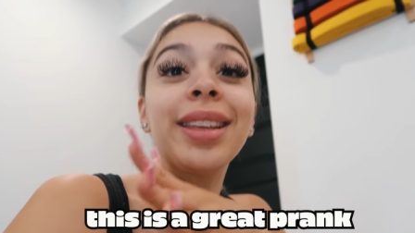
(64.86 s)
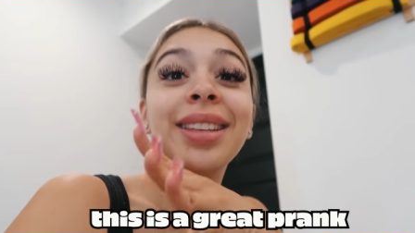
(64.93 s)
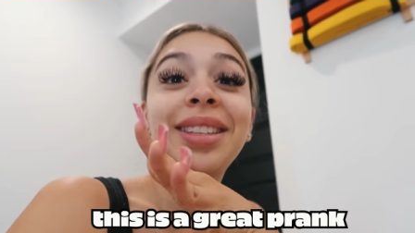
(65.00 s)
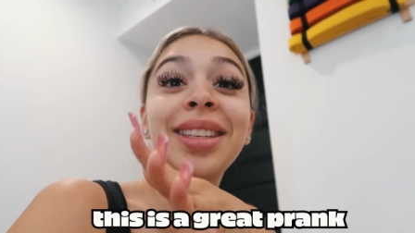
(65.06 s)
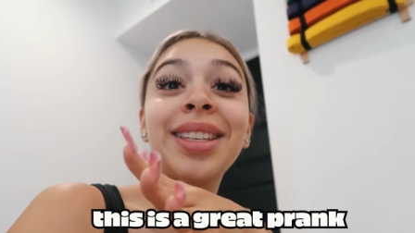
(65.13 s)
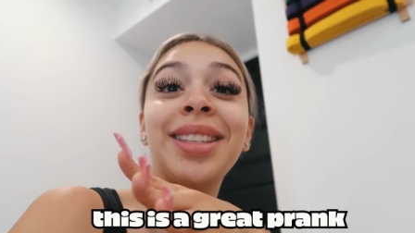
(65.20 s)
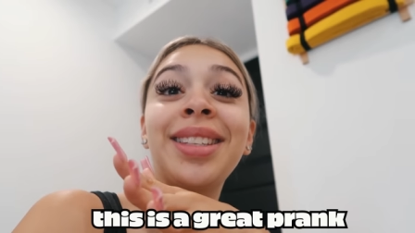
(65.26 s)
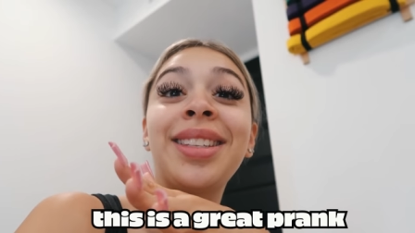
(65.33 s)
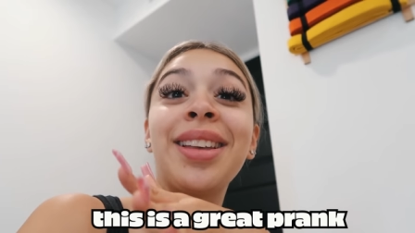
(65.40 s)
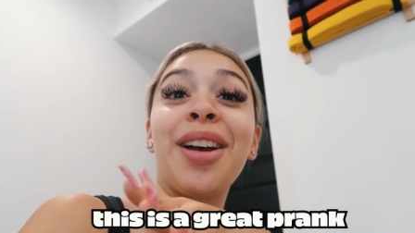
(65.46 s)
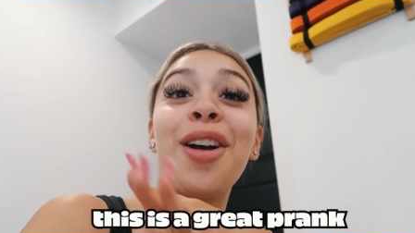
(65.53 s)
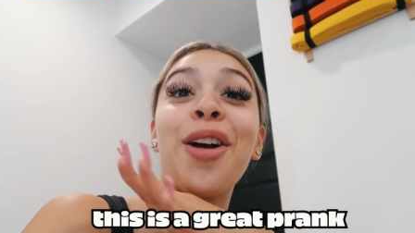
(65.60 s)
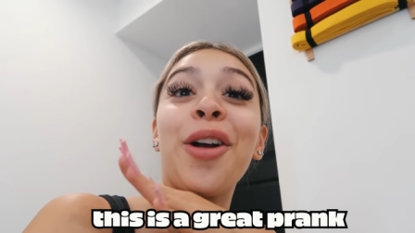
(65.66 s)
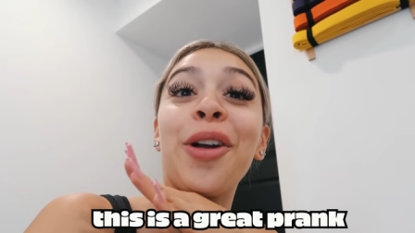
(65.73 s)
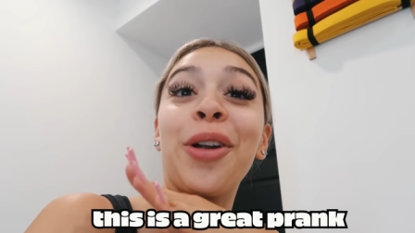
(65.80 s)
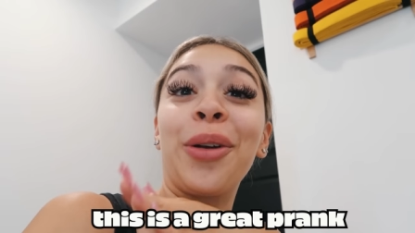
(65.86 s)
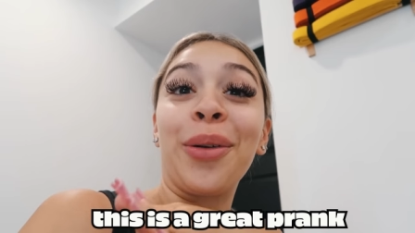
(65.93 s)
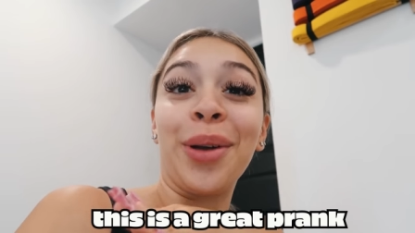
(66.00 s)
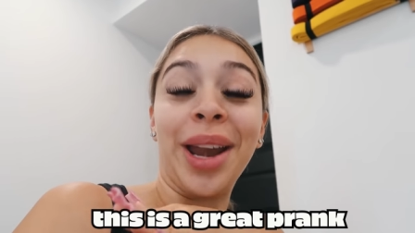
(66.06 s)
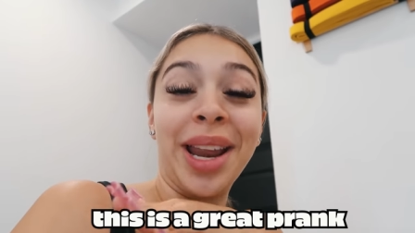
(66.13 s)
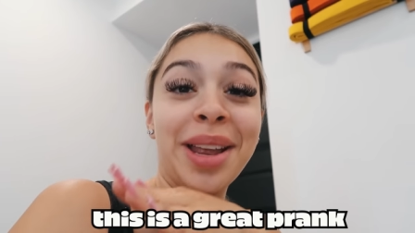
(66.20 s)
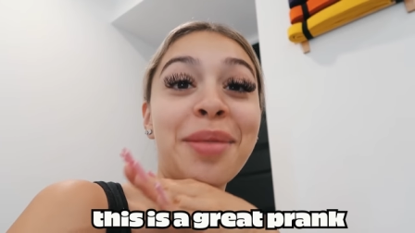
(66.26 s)
this is a
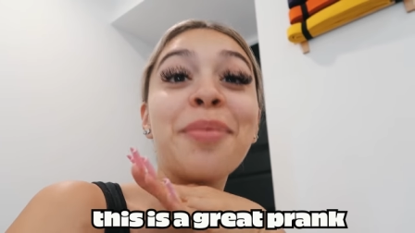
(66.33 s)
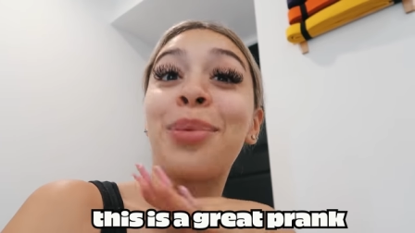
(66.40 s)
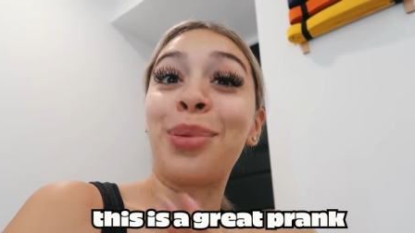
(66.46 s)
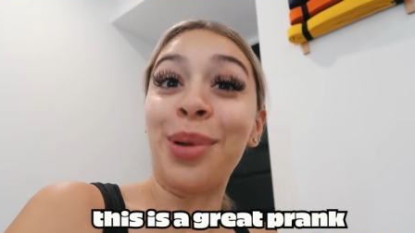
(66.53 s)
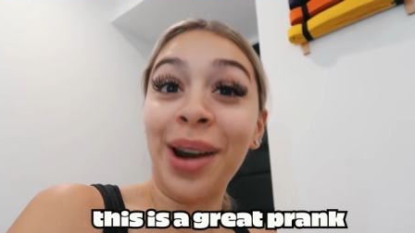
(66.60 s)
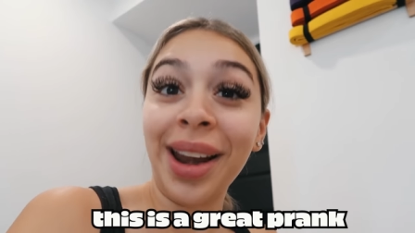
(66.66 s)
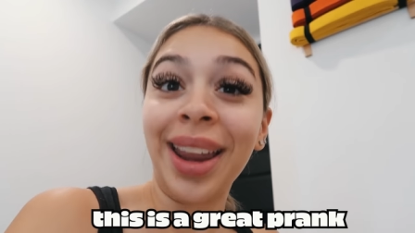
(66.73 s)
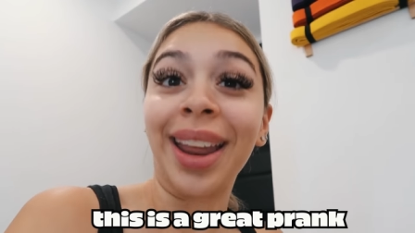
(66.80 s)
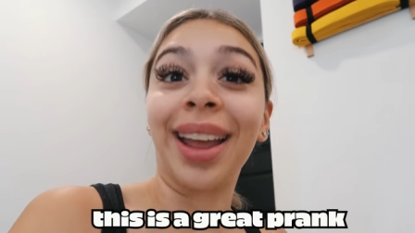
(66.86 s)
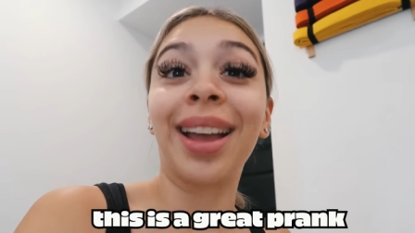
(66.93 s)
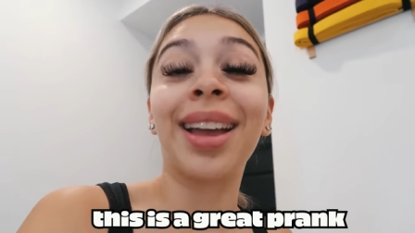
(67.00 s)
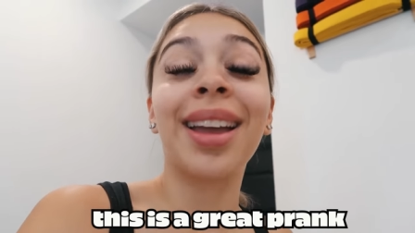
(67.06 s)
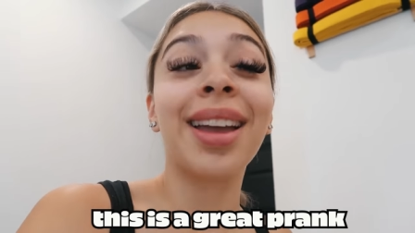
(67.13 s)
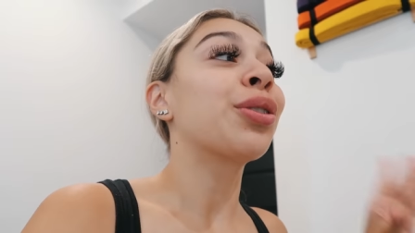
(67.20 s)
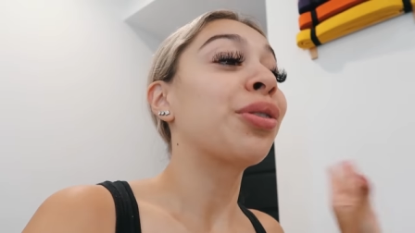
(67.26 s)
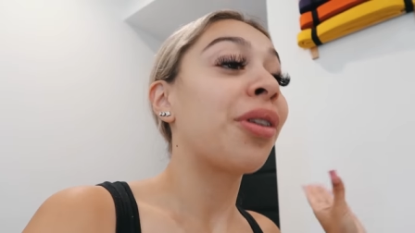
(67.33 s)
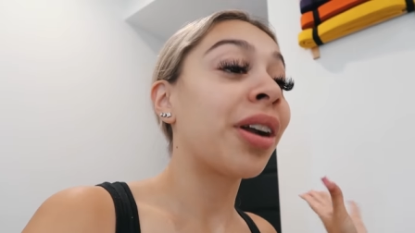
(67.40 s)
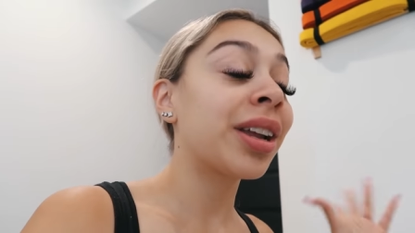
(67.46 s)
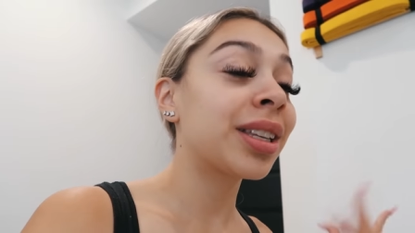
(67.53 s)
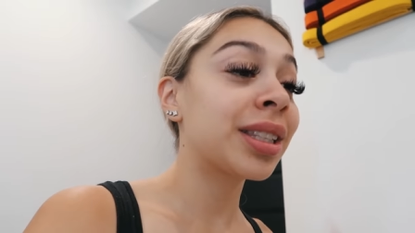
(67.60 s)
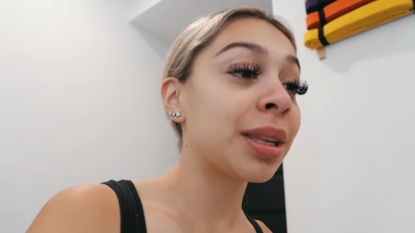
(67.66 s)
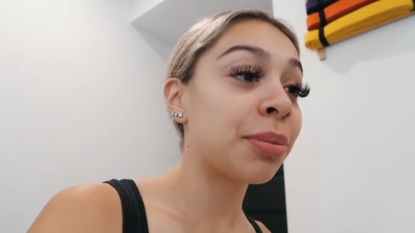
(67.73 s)
great prank. So
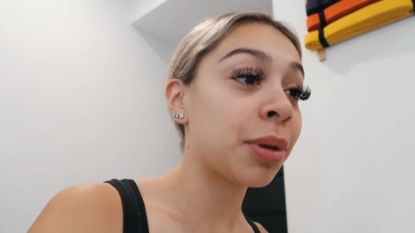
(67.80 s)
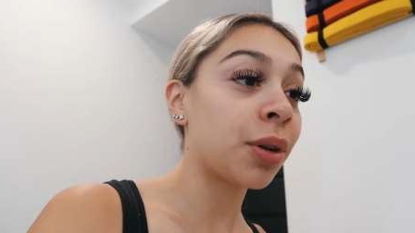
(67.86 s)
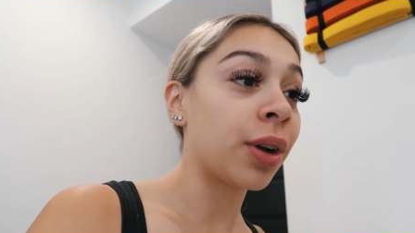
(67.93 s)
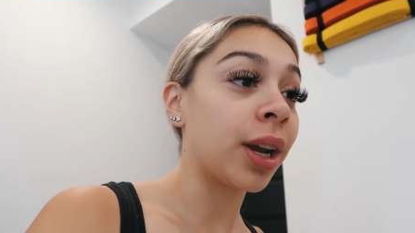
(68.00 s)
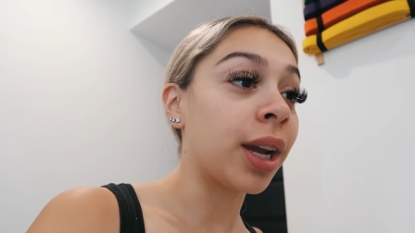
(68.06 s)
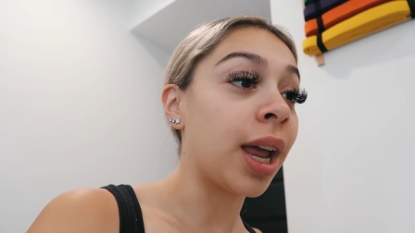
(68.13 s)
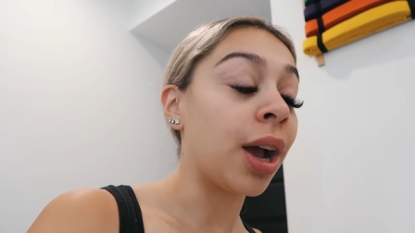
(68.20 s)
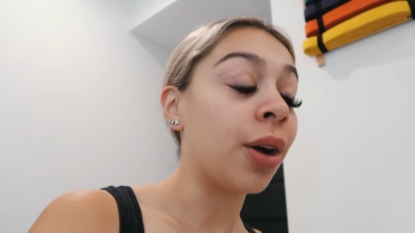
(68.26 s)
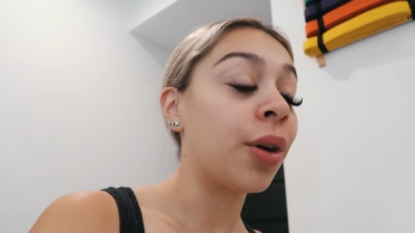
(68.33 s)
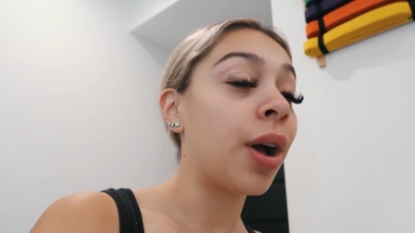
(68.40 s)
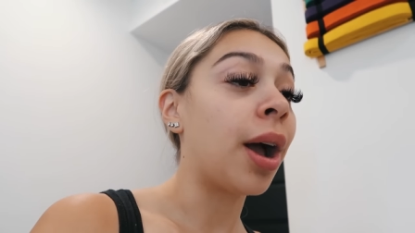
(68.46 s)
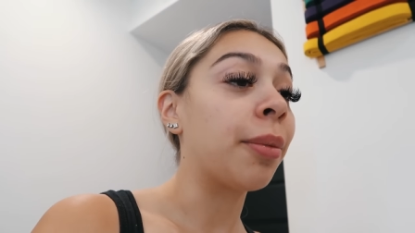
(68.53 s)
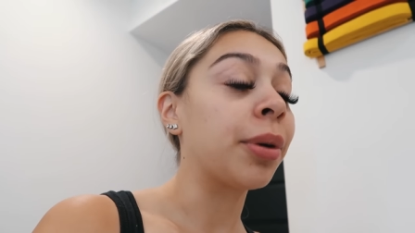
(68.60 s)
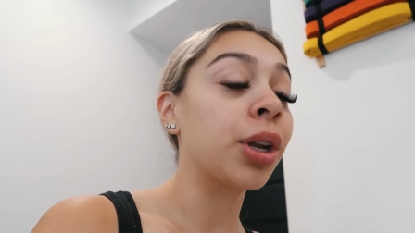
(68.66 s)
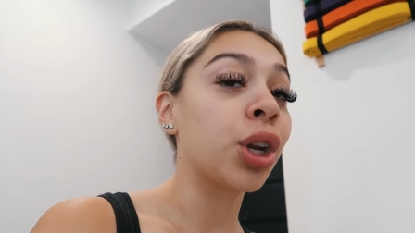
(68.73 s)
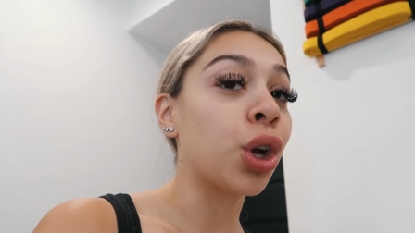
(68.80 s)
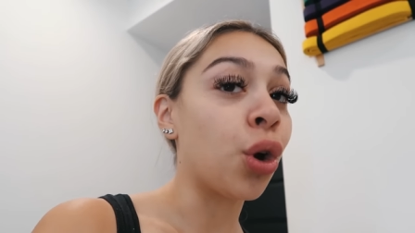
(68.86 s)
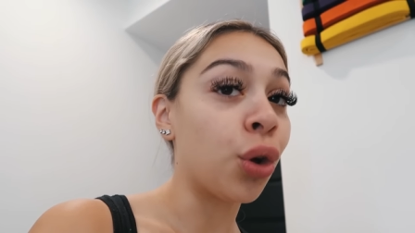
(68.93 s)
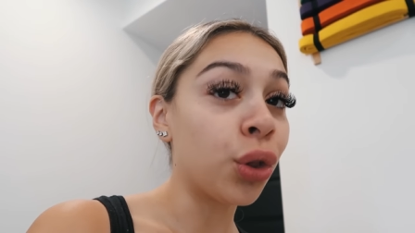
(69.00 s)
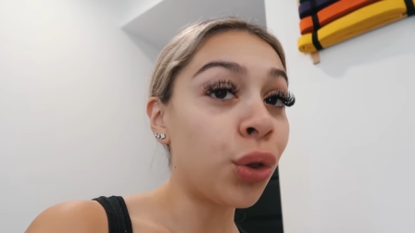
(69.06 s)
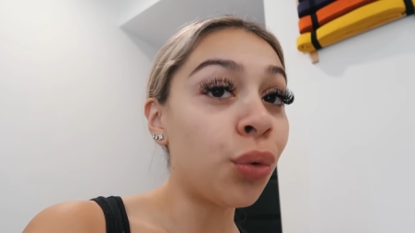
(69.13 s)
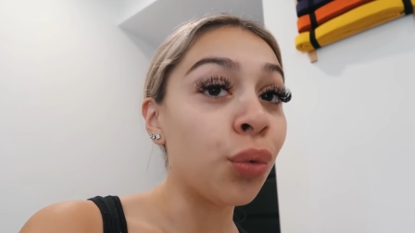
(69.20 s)
Garik's sleeping right now. I'm gonna
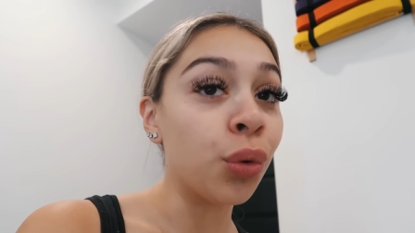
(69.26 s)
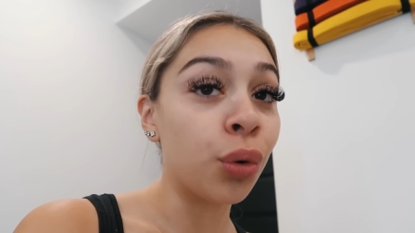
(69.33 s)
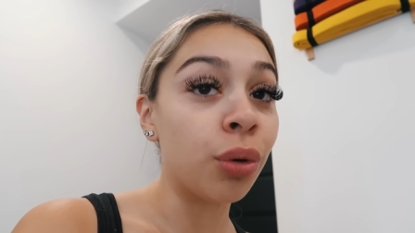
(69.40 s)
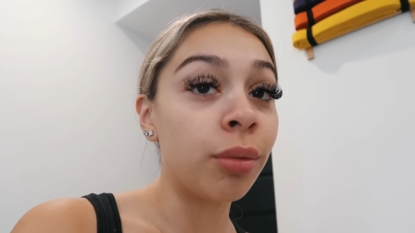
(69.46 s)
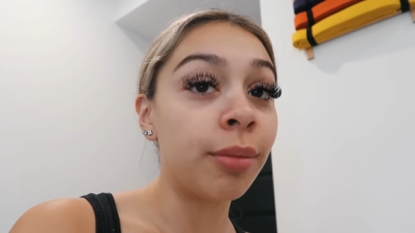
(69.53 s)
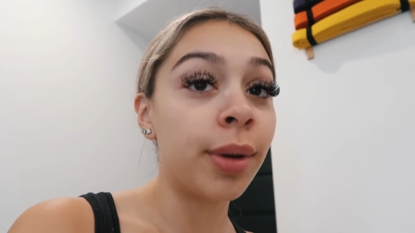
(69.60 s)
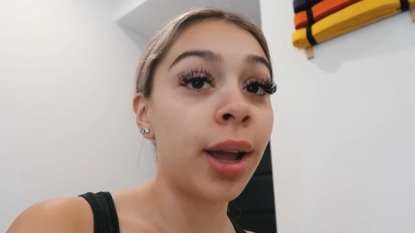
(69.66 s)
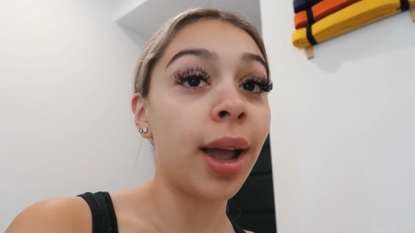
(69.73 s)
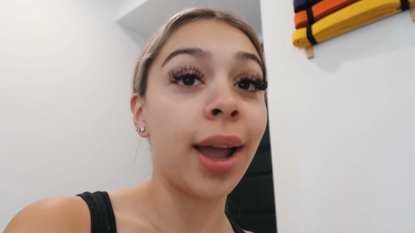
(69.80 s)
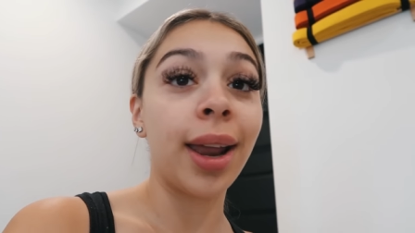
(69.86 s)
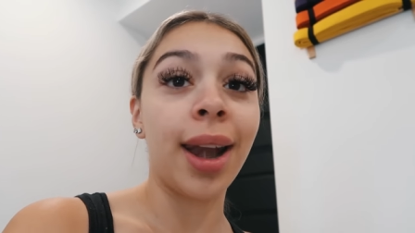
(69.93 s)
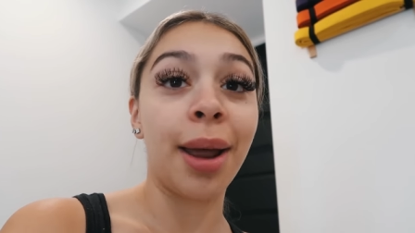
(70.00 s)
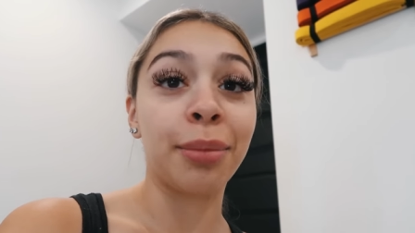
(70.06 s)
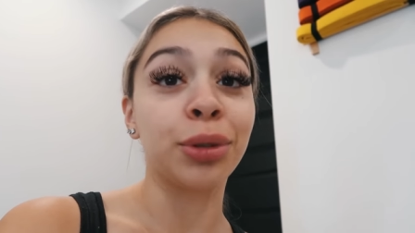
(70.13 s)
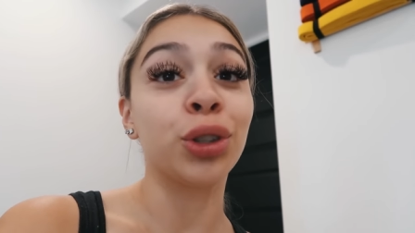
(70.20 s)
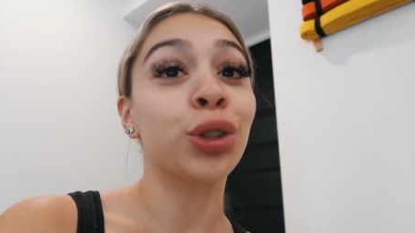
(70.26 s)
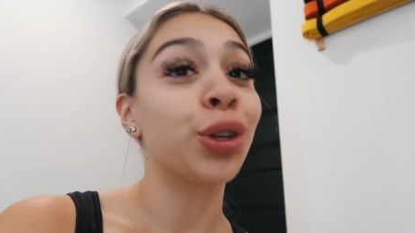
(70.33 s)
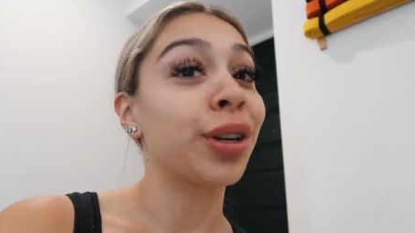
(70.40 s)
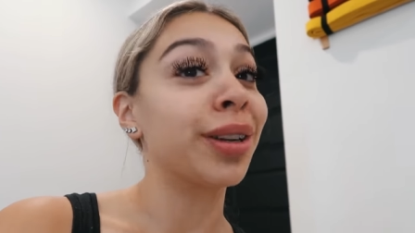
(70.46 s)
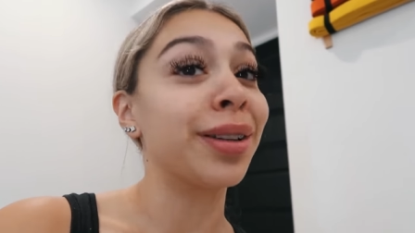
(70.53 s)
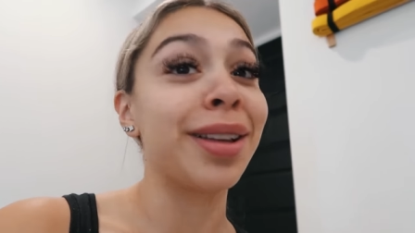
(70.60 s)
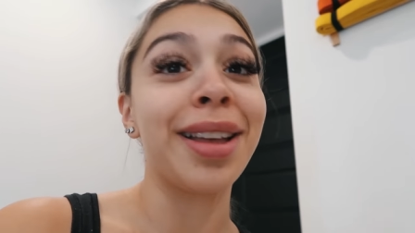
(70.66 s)
go in the room and I'm just
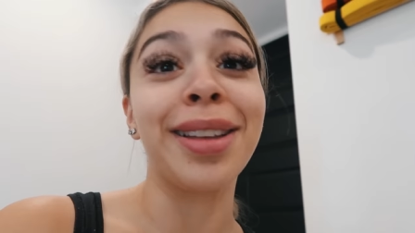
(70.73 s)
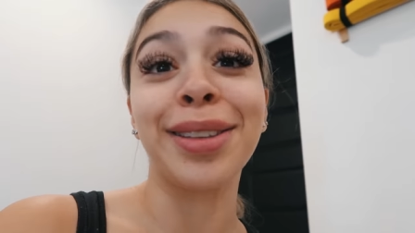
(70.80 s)
gonna